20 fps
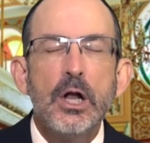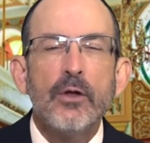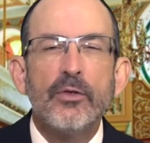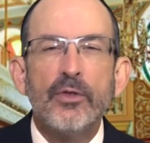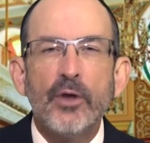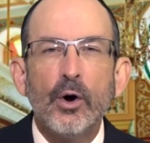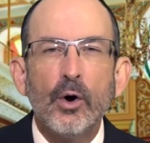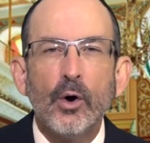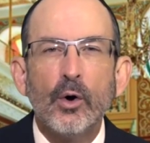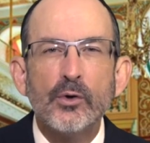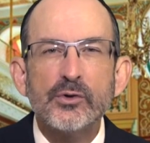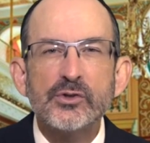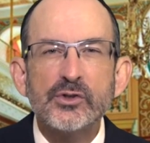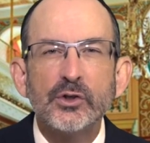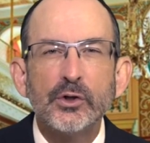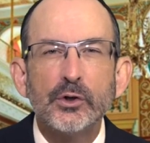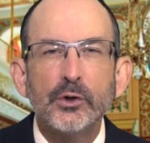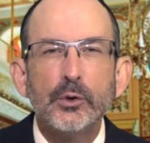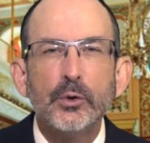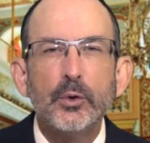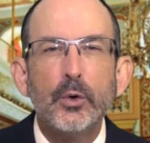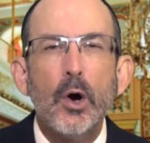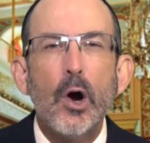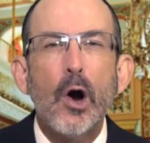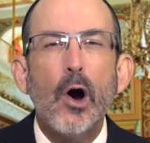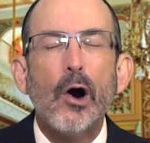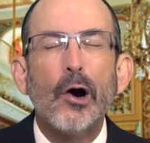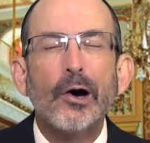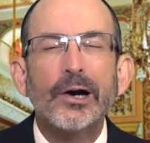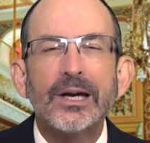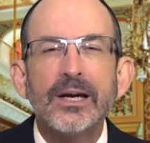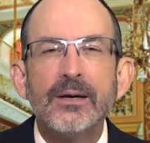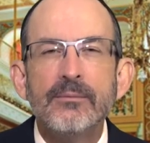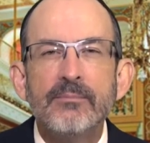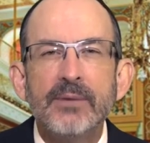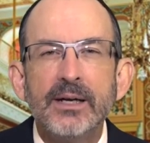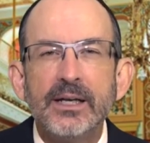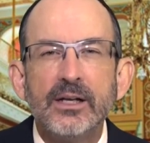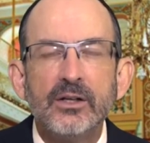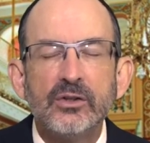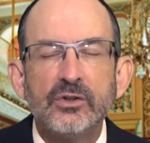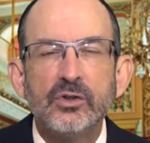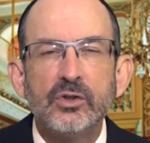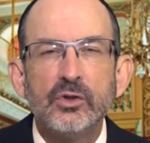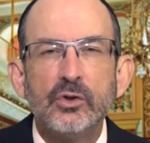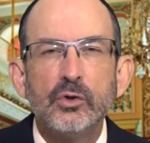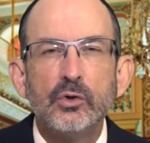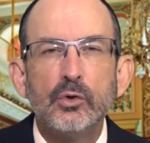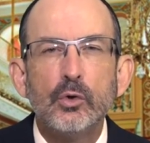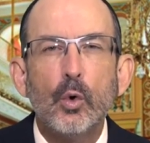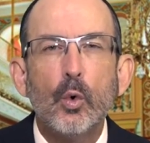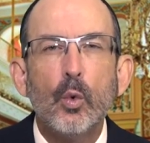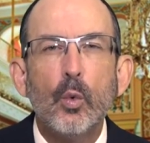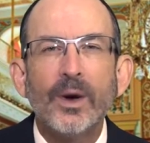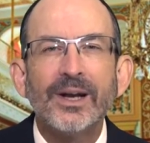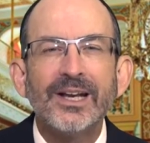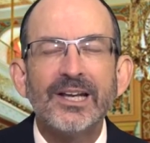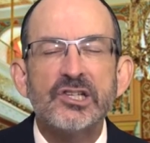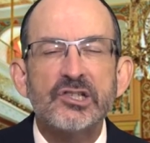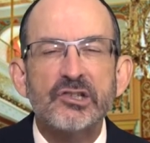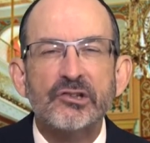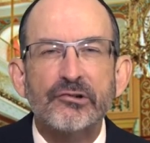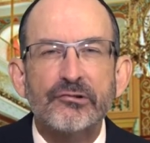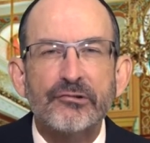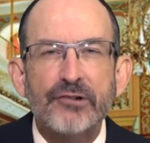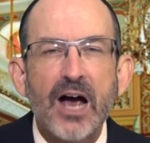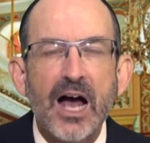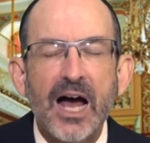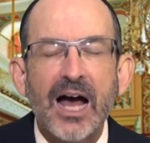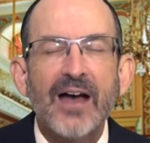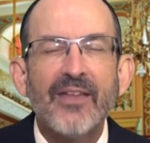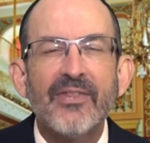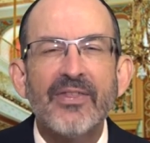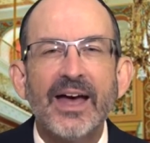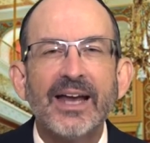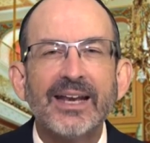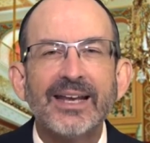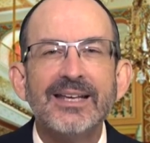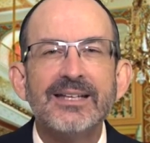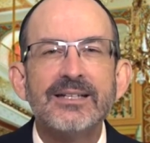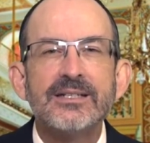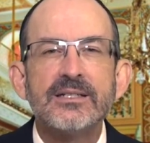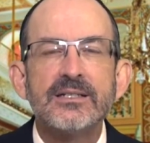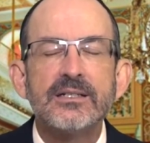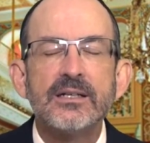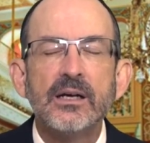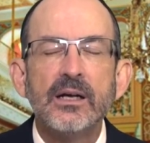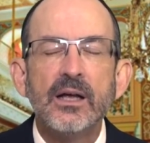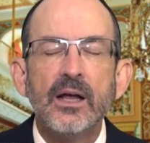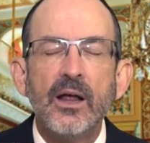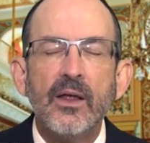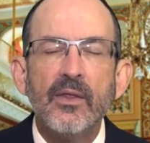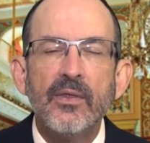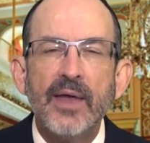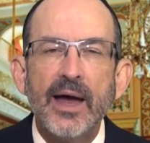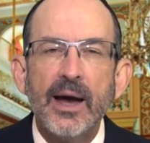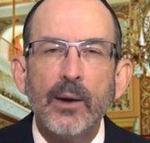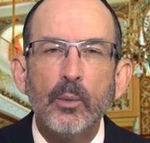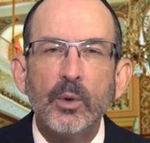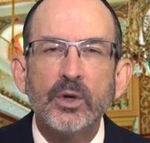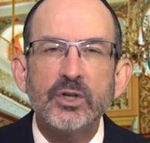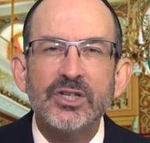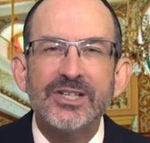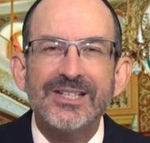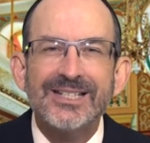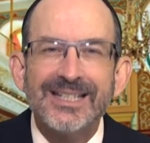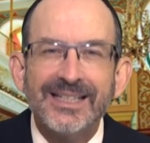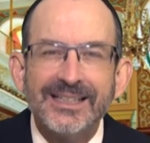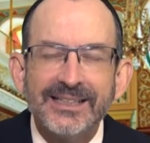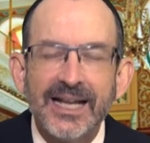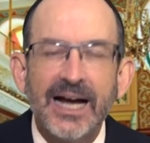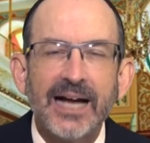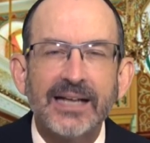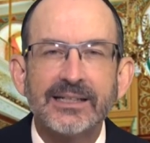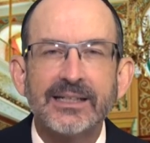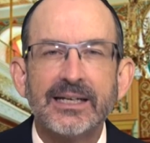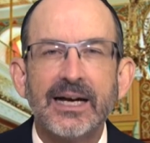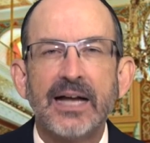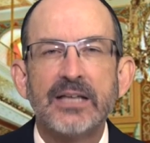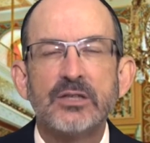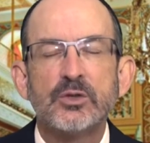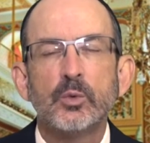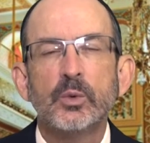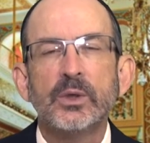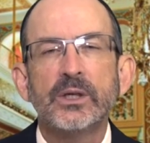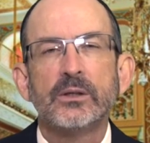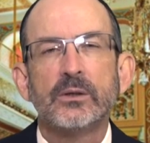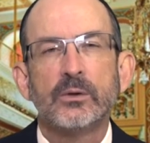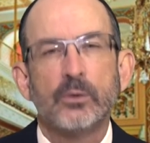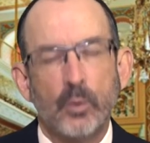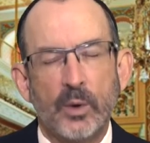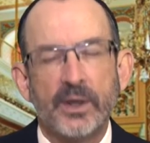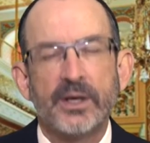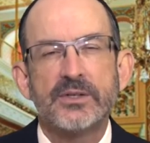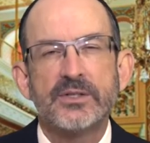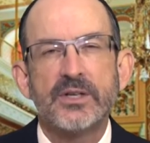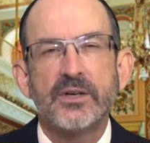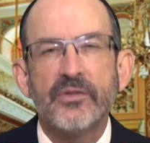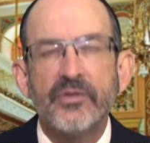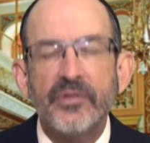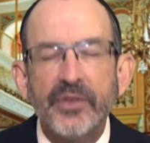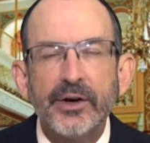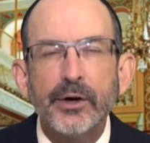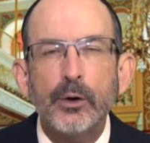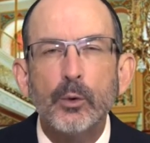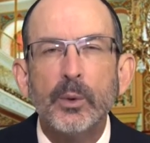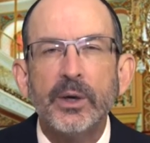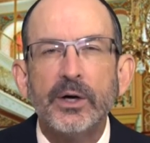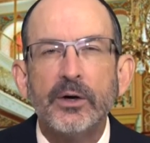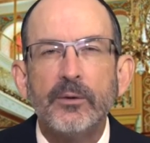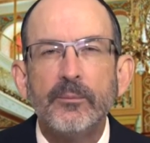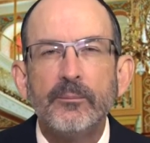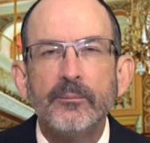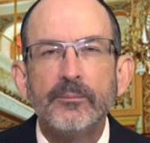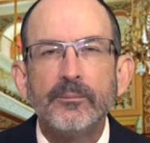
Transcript: those who are committed to what is Ra, that is, that which is not God's will. What is it? Their will.